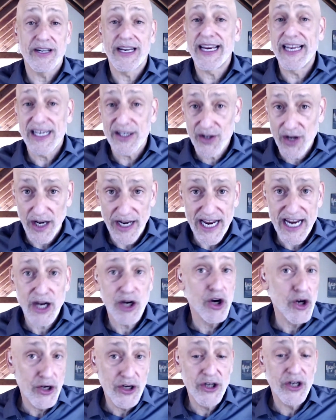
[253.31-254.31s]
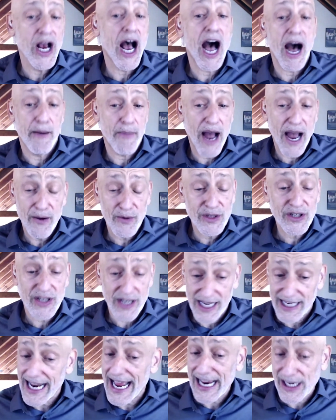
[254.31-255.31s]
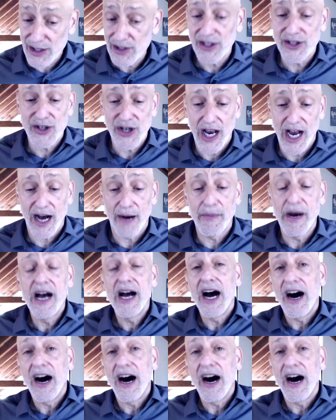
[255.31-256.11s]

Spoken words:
he has done a good job, I would say an excellent job,